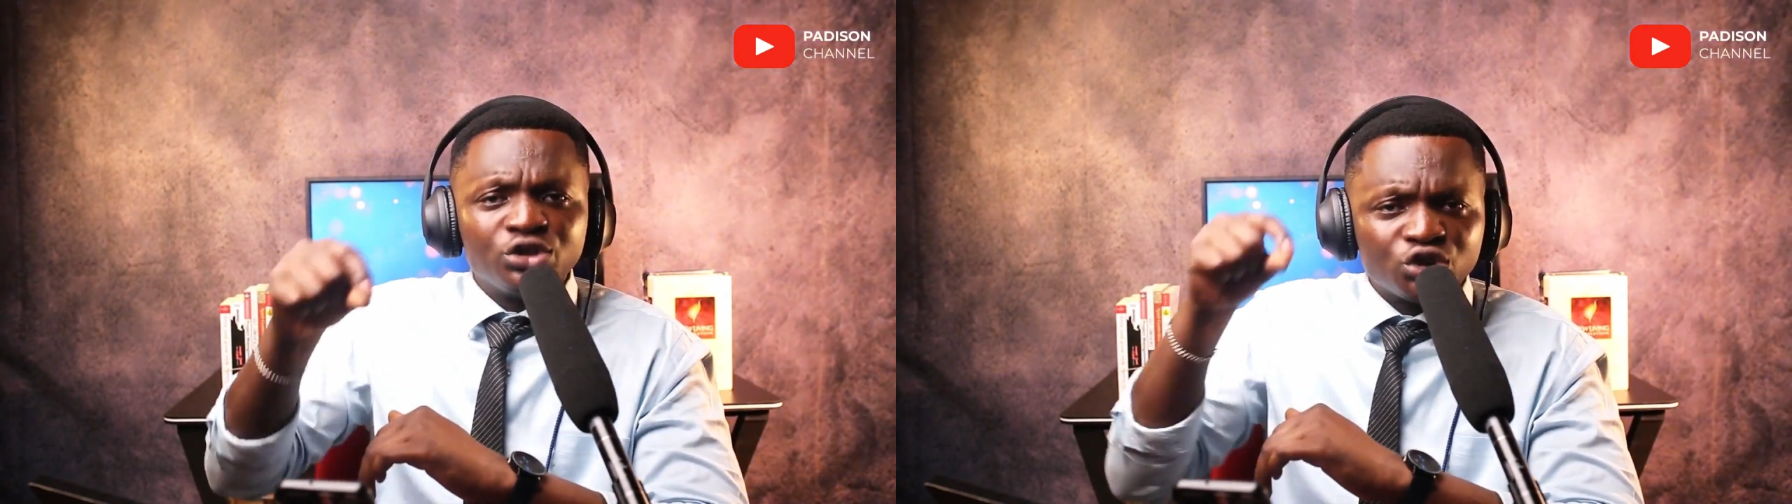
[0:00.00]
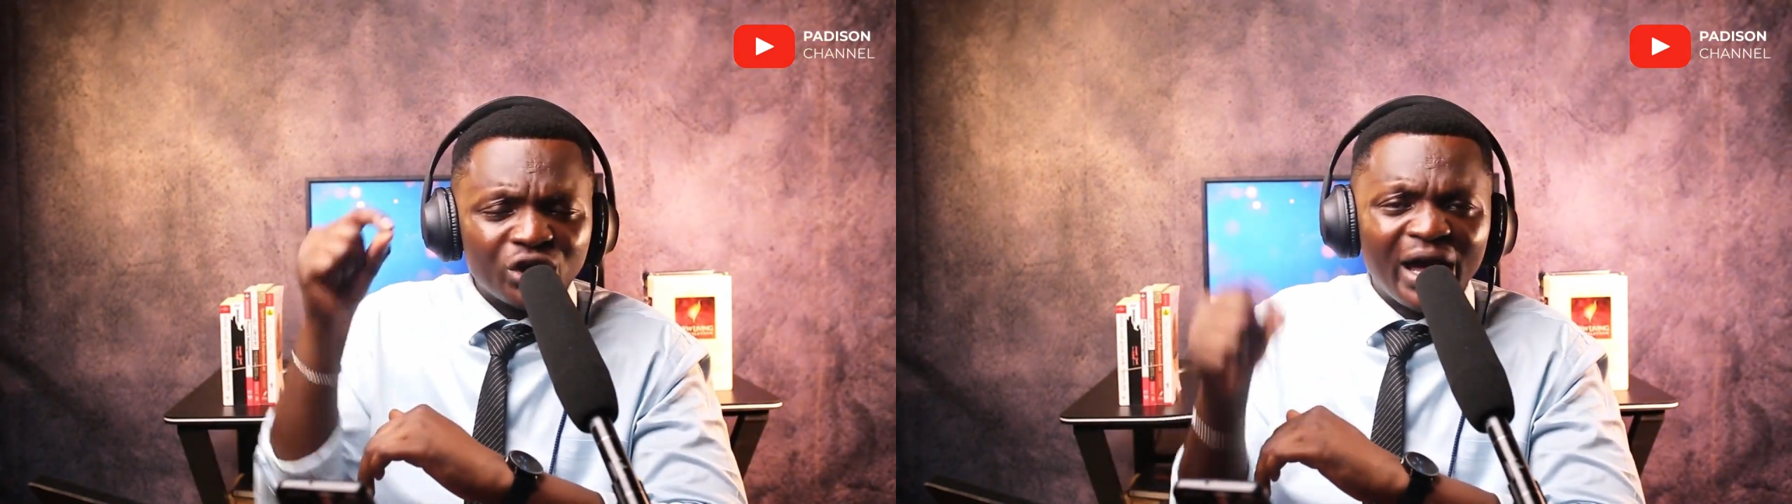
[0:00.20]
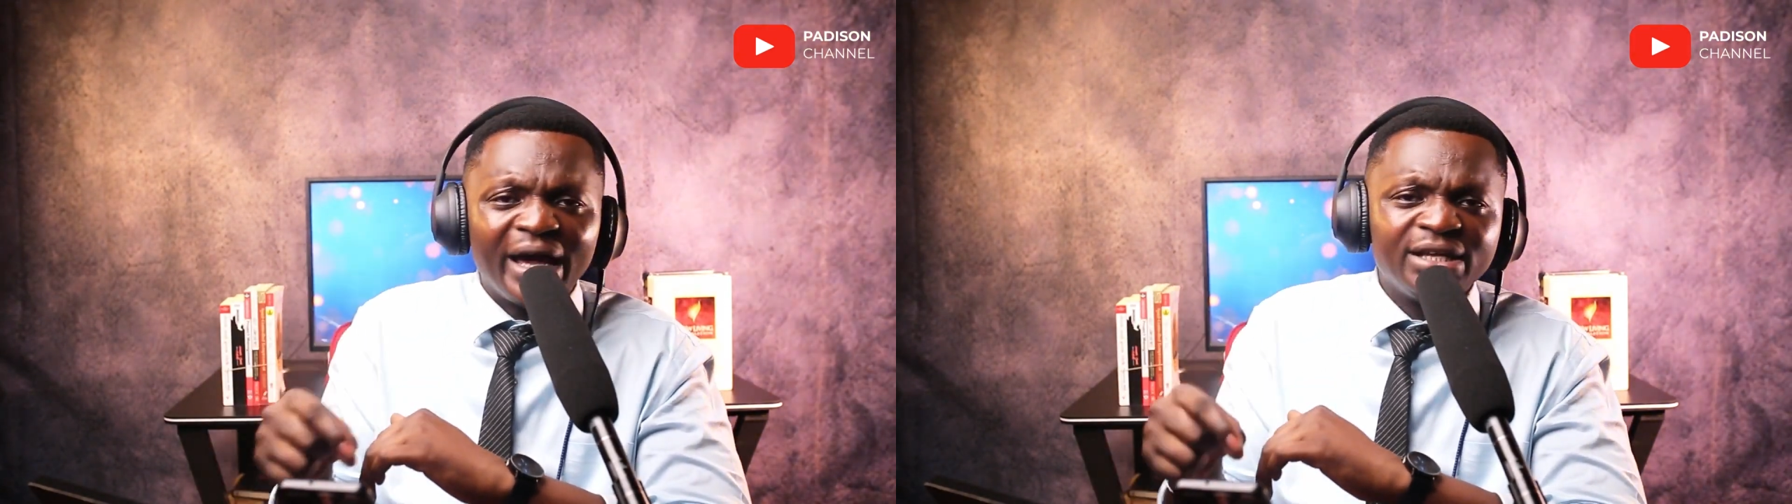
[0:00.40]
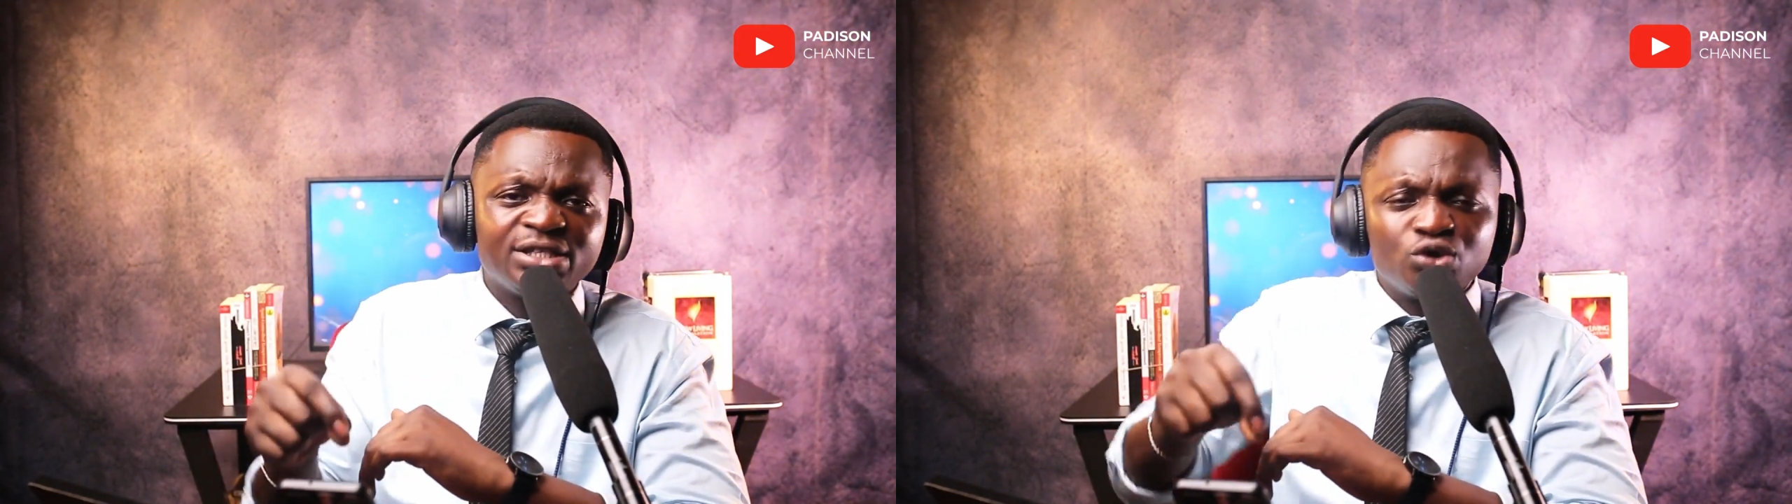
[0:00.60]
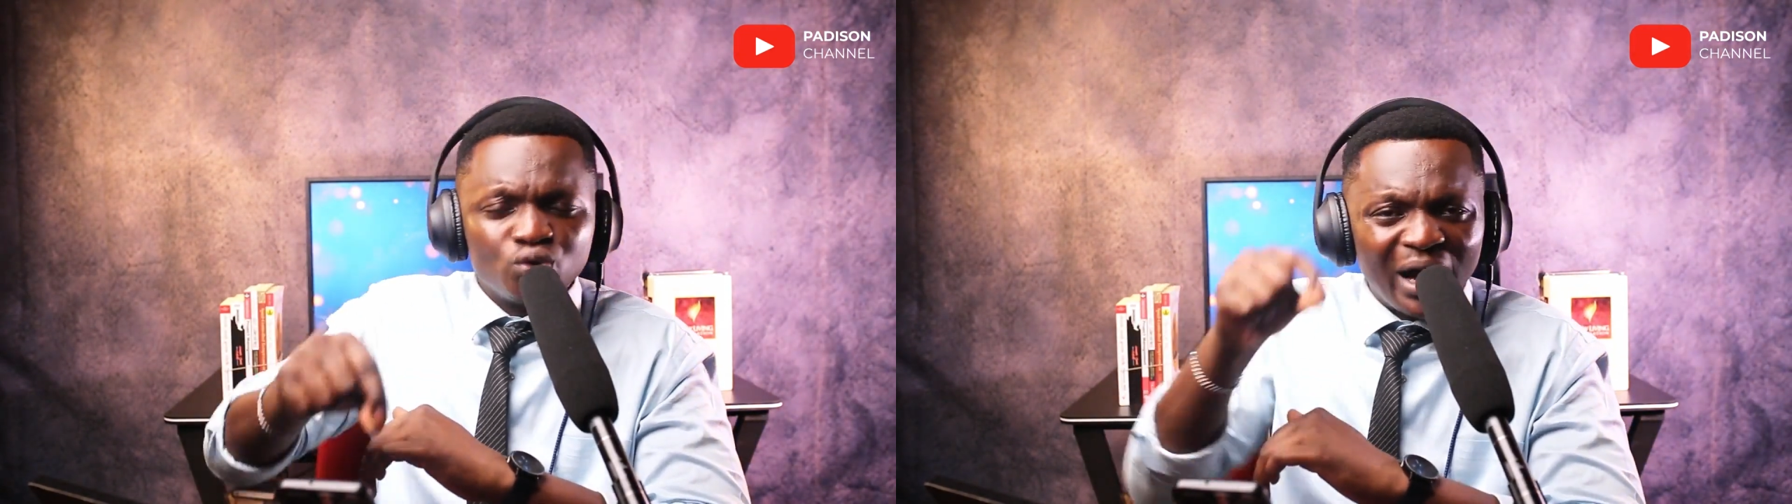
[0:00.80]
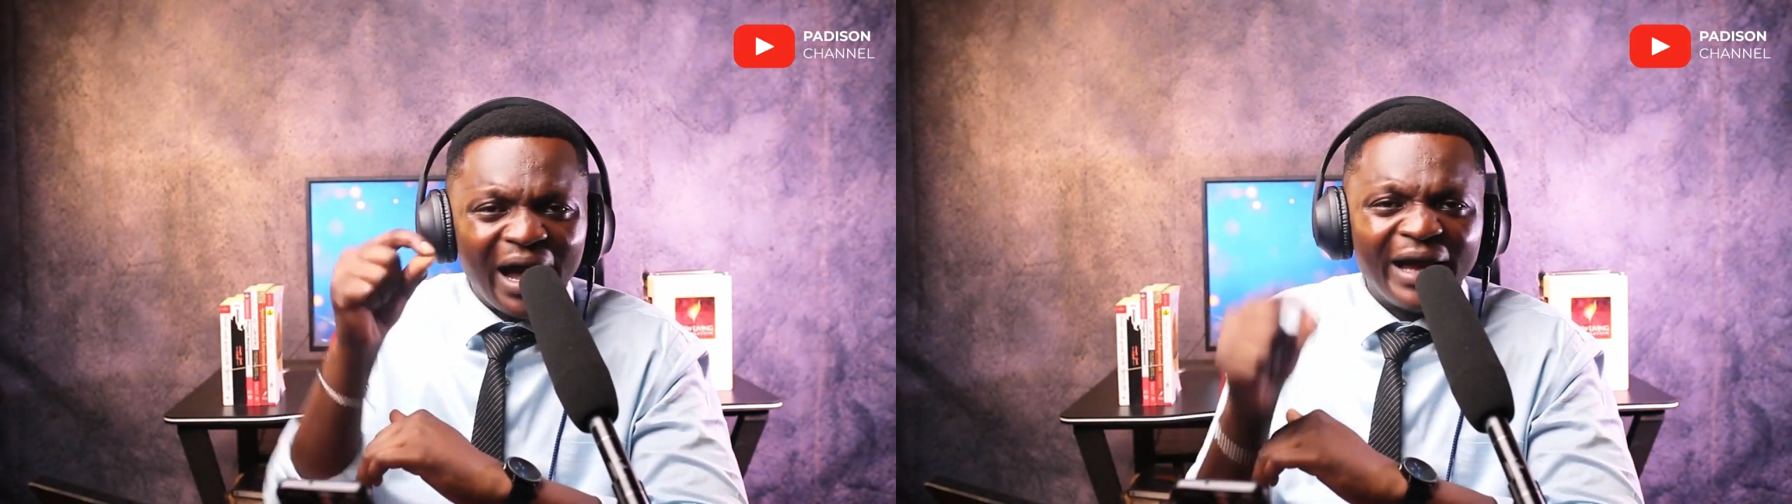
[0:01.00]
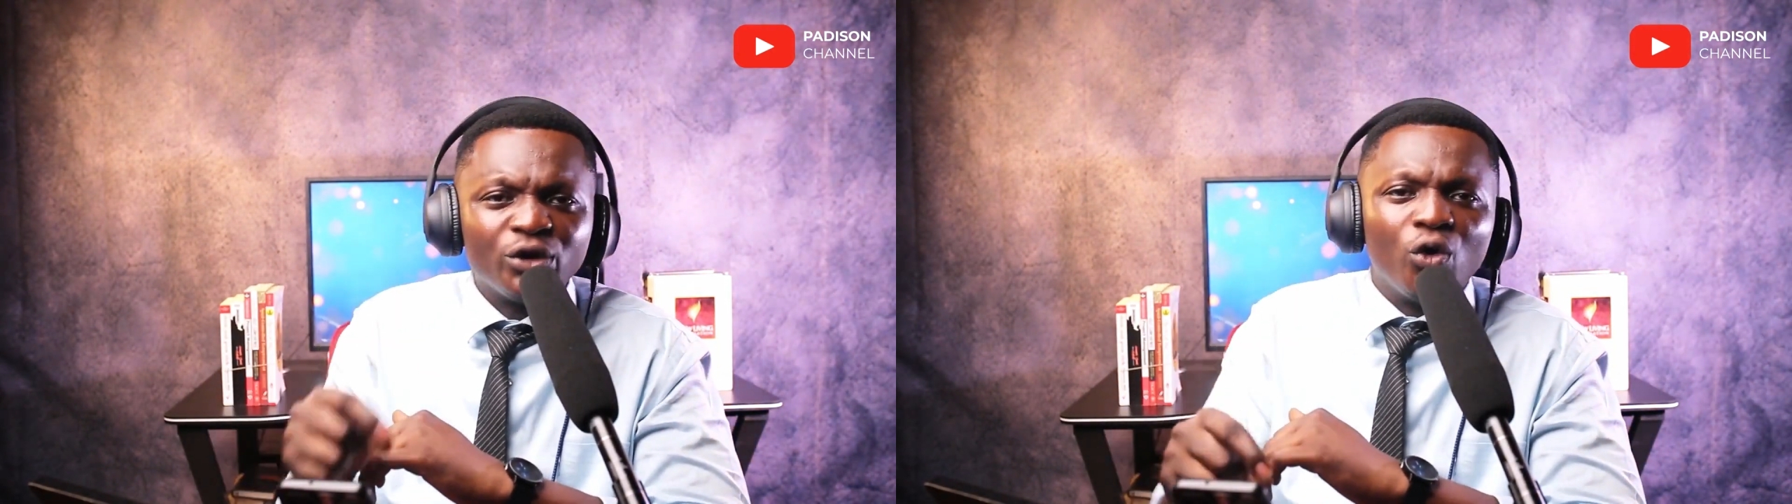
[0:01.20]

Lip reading: tries to hide